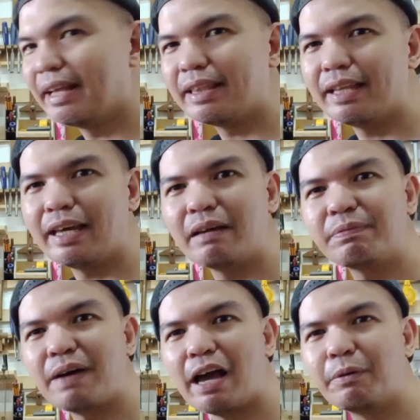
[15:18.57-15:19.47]
But
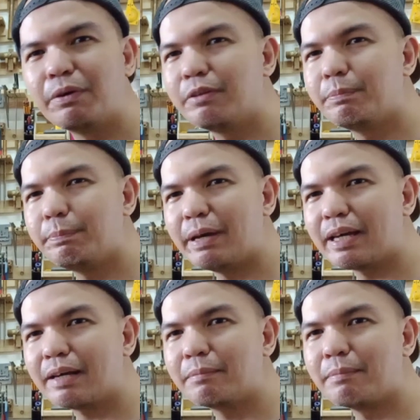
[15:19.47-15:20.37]
if I would
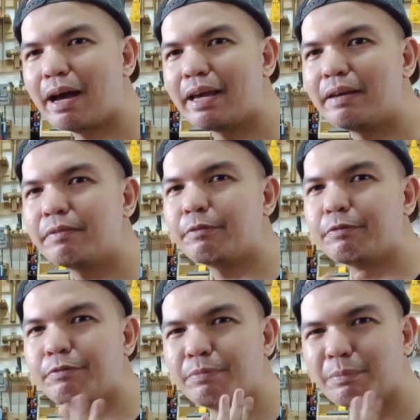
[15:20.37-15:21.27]
pick my